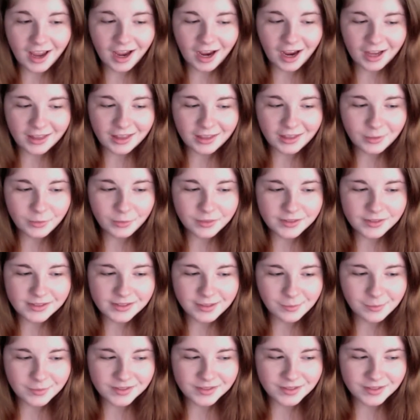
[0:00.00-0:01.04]
I think with this
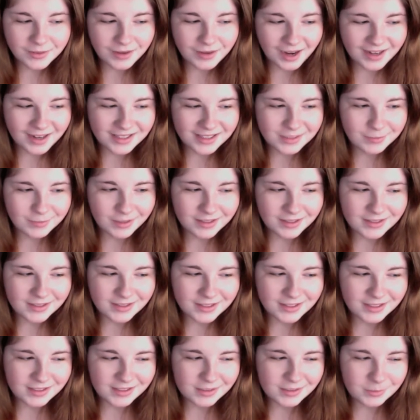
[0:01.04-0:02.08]
episode I expected
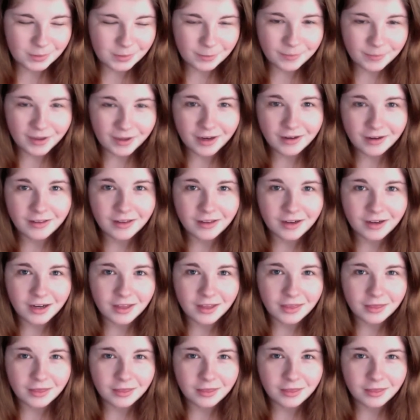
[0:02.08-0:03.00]
it to be better than